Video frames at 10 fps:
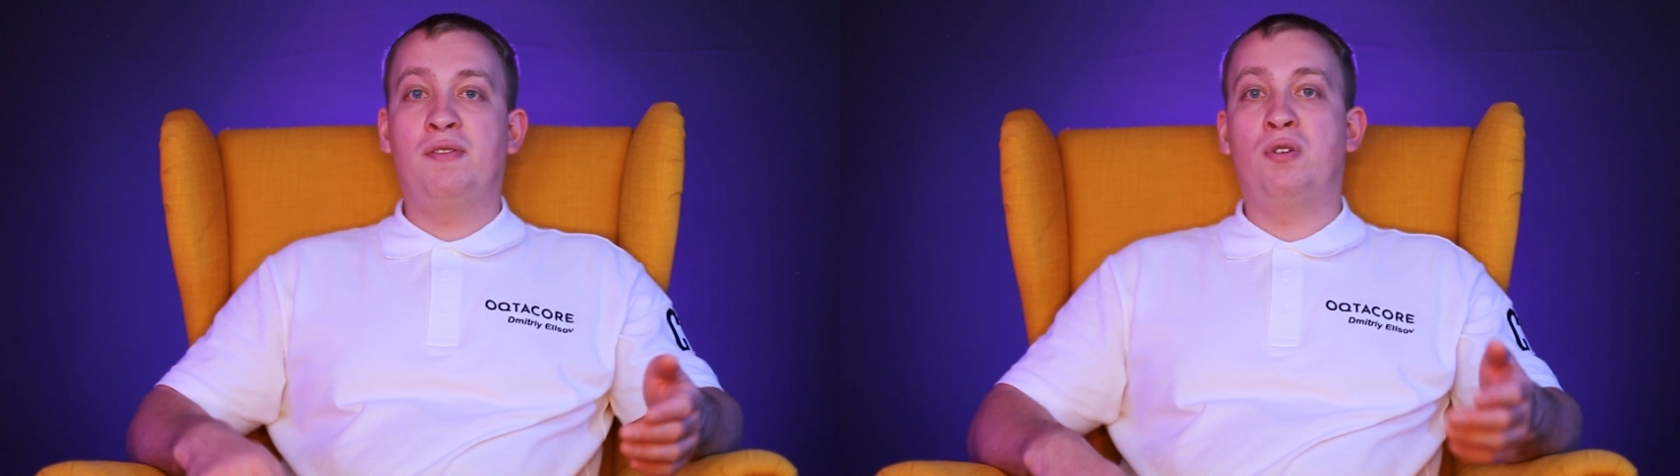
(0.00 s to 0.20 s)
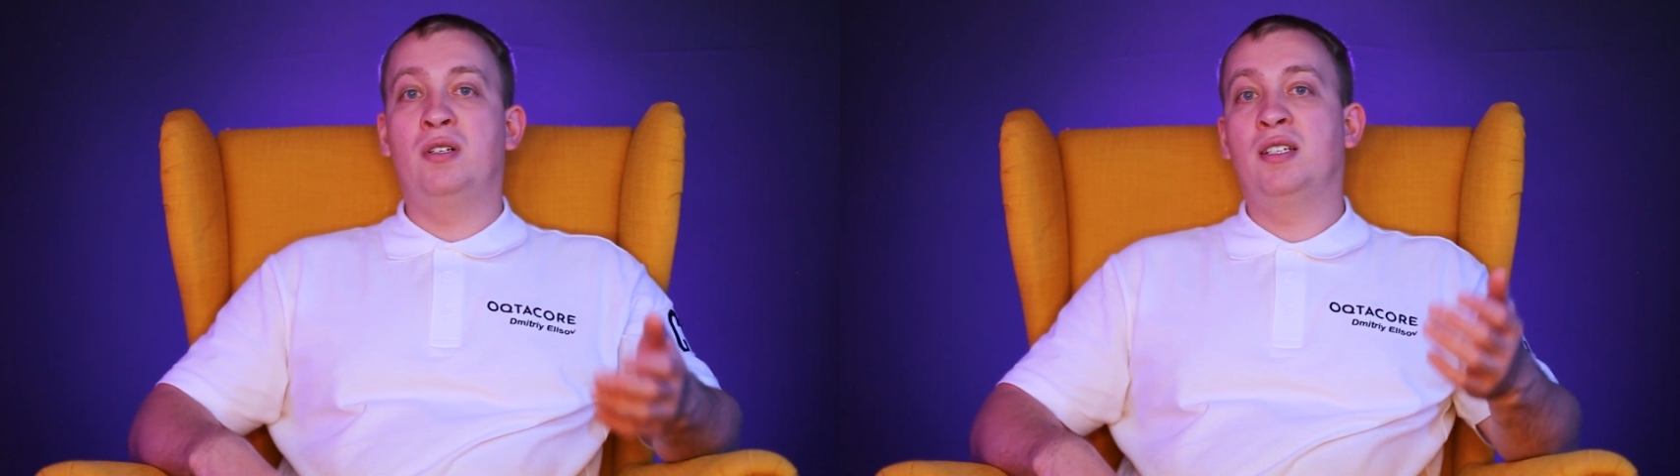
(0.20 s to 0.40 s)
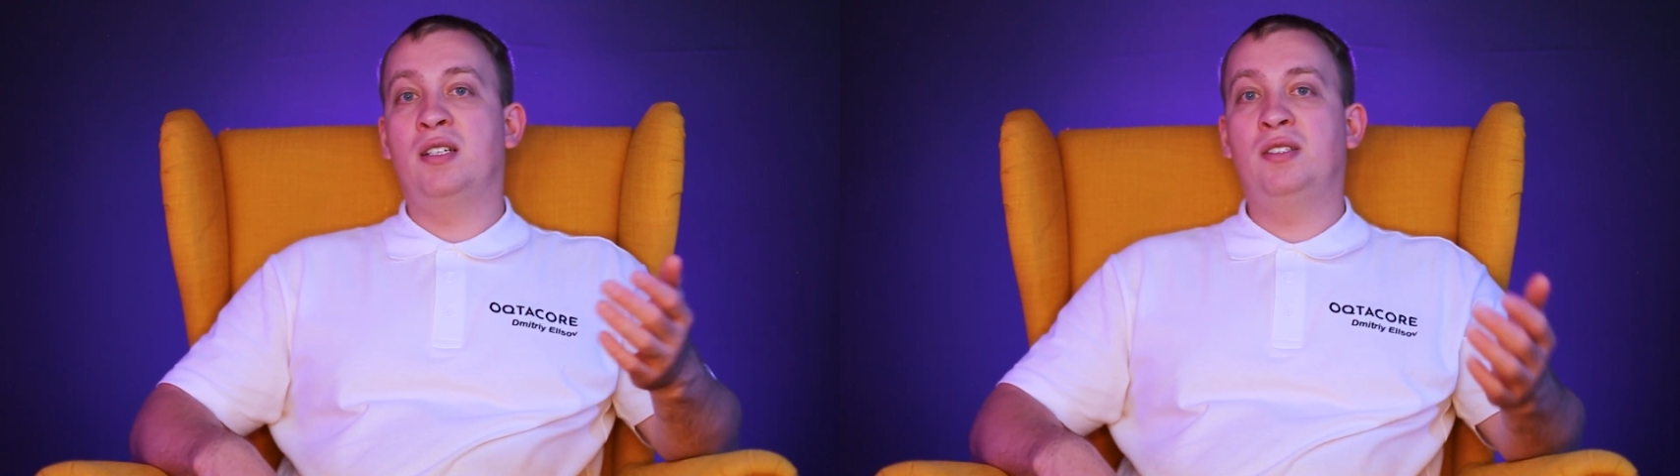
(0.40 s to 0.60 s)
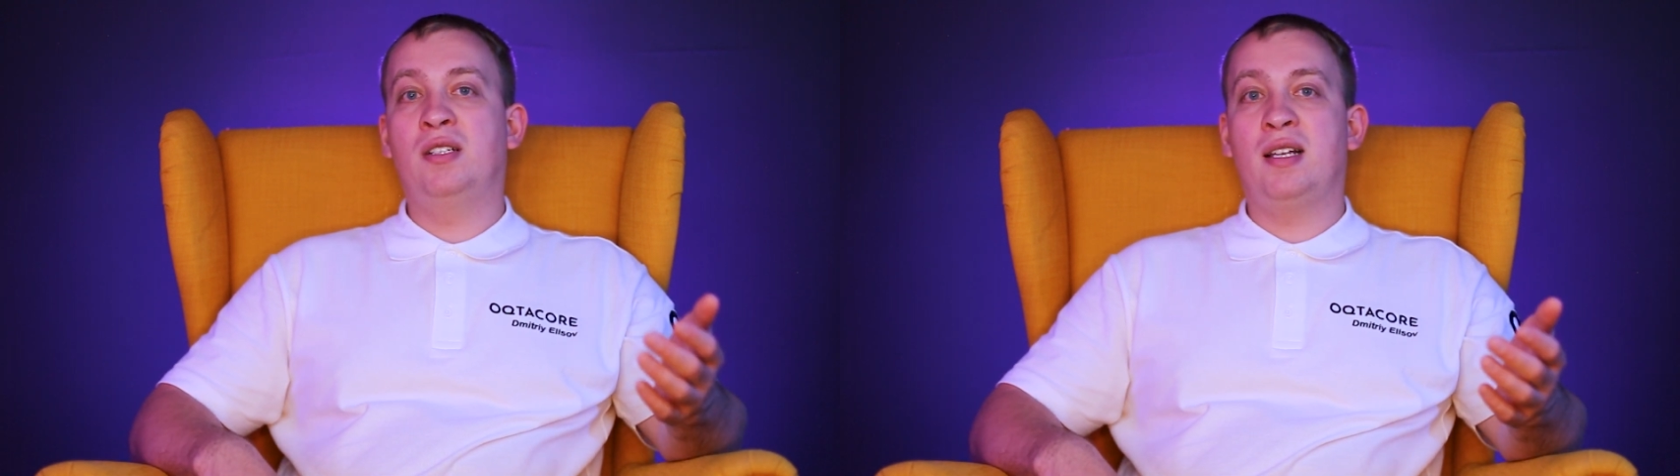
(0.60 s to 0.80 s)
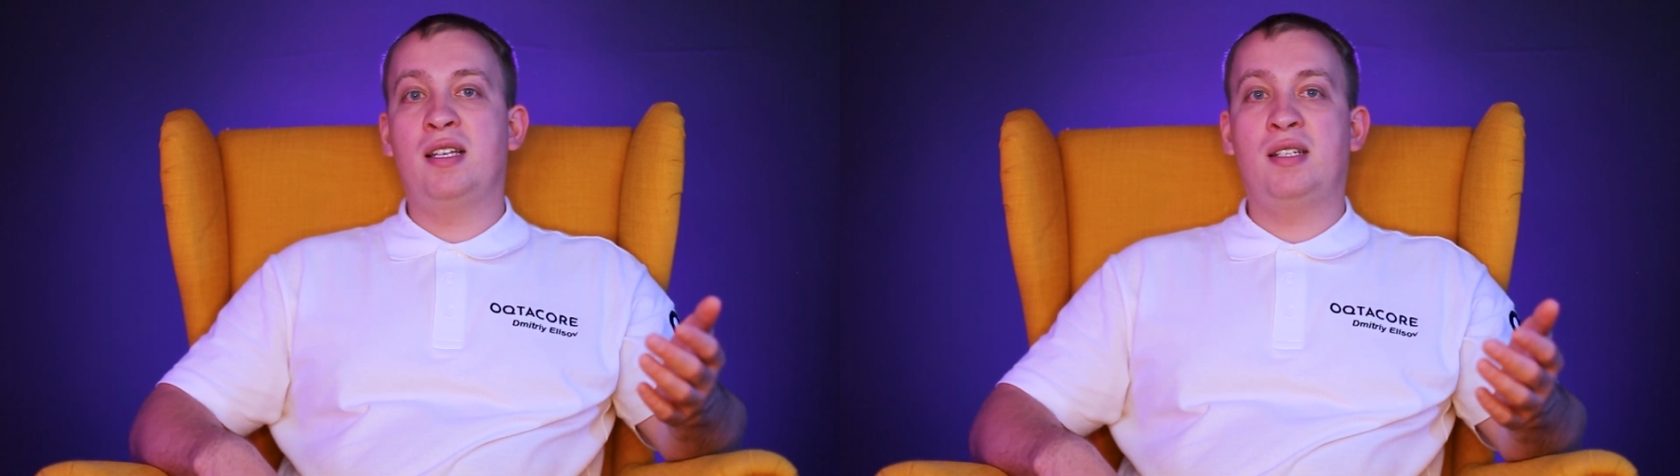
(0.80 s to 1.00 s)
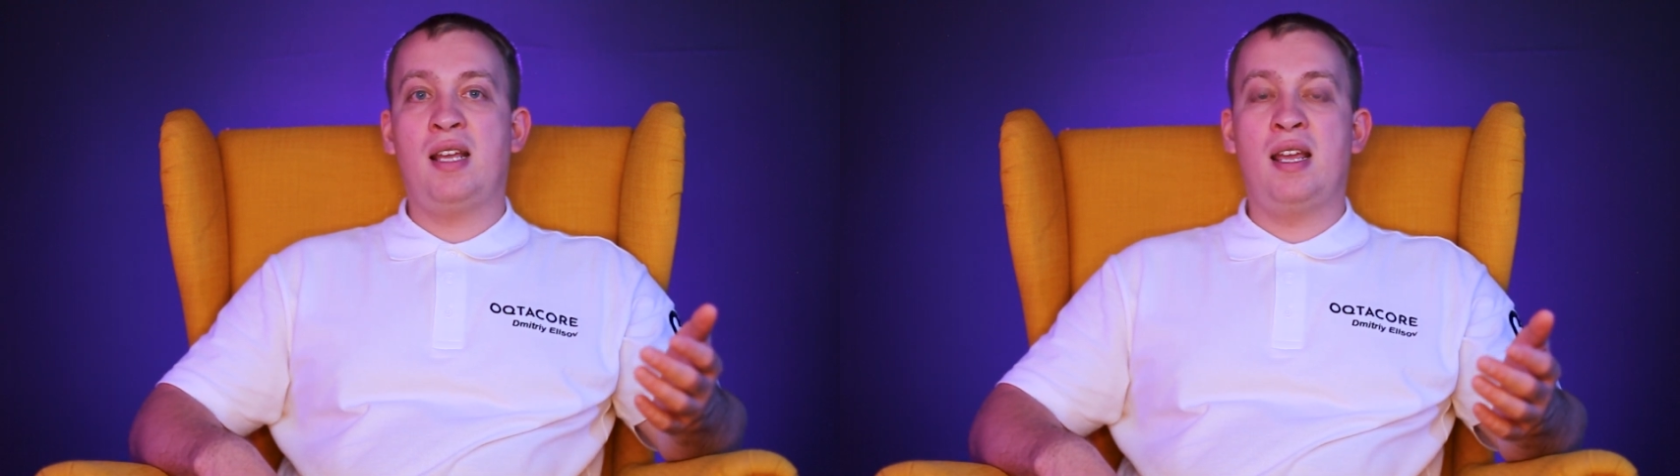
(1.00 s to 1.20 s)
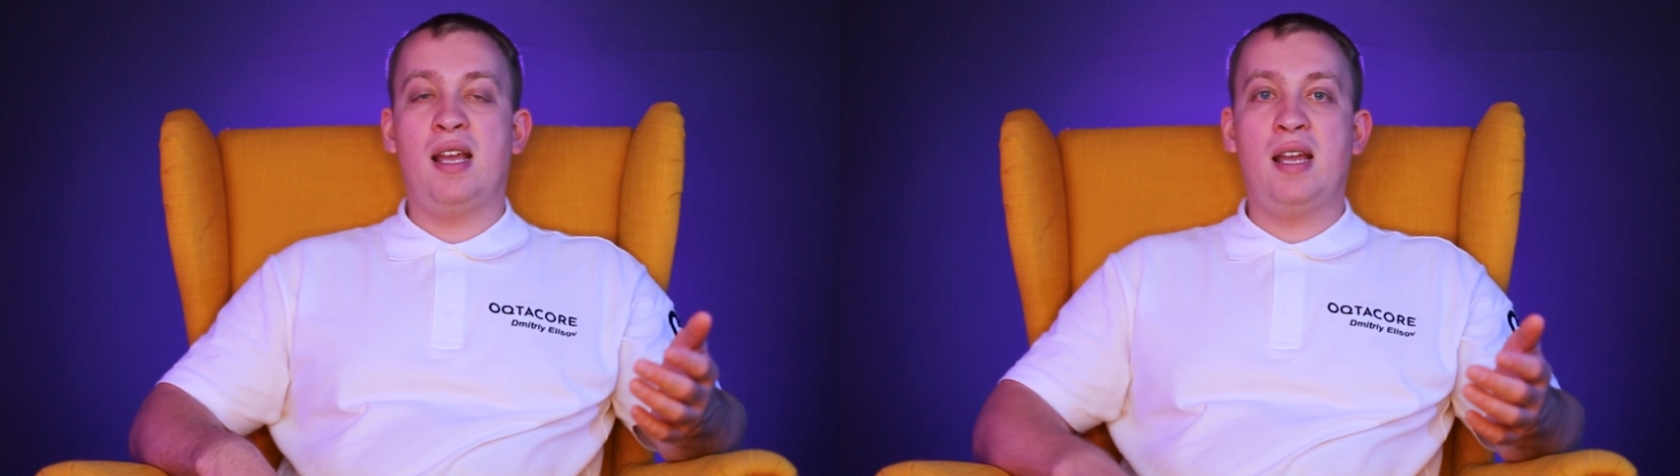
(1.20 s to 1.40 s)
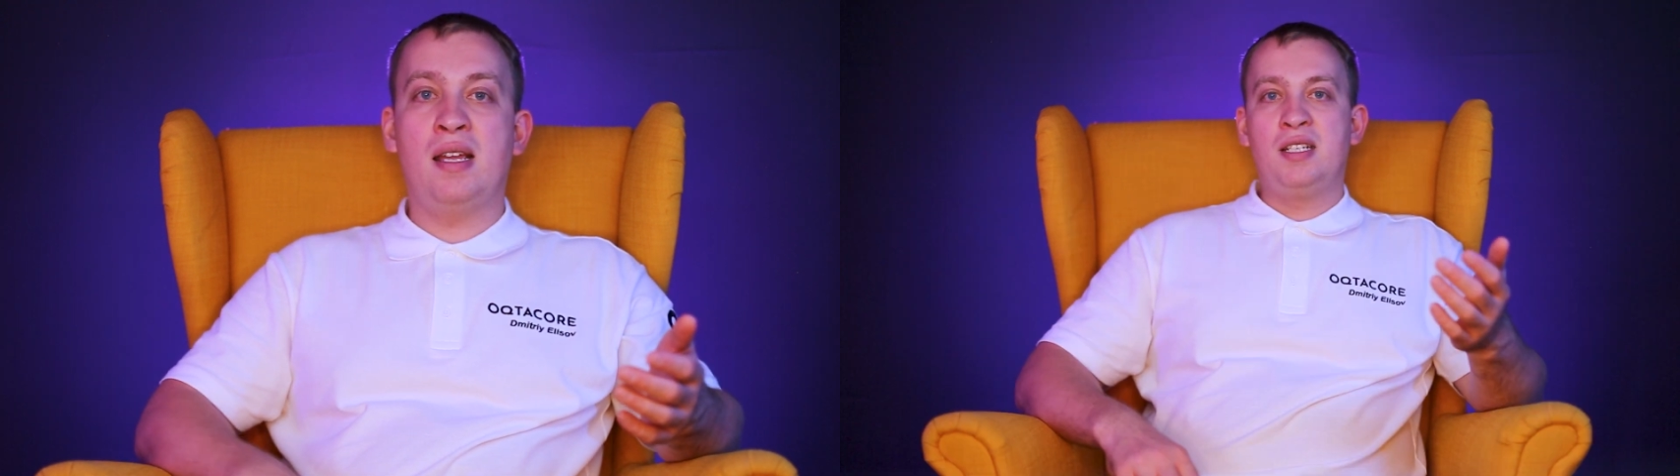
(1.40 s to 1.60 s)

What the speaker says: for decentralized AI,